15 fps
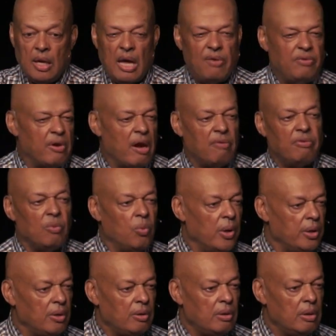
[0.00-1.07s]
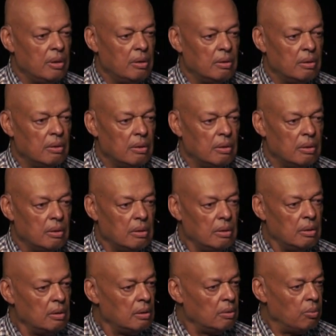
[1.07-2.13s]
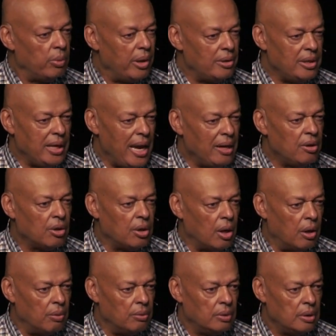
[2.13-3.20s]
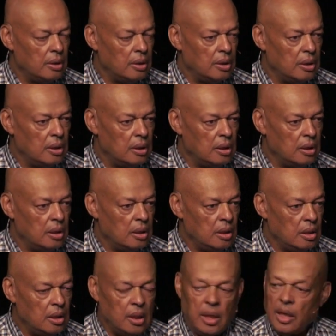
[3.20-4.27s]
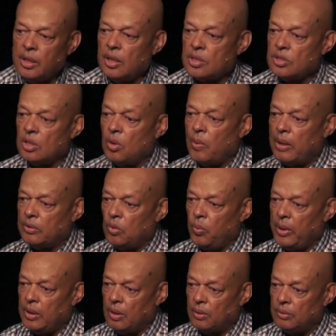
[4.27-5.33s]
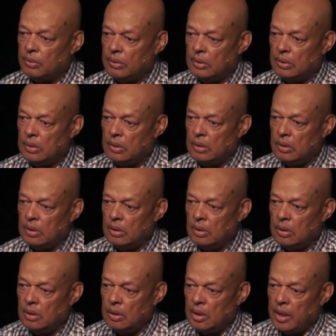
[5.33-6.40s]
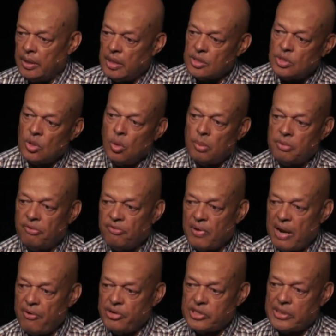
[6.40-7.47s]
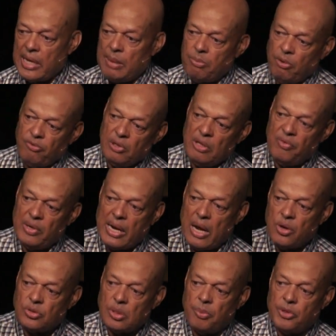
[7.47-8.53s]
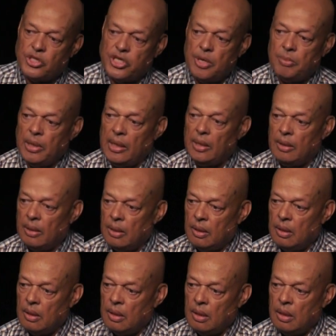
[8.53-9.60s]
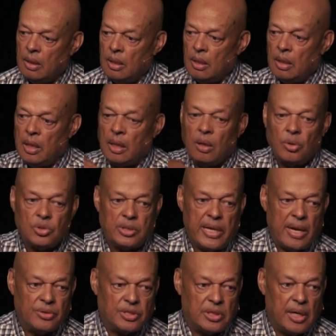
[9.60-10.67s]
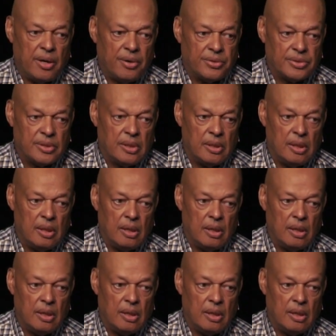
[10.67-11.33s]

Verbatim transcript: Have you ever wondered, where'd the anger go? It doesn't go out the window. It doesn't go up the fire escape, or if you live in a house off the chimney, it goes downstairs.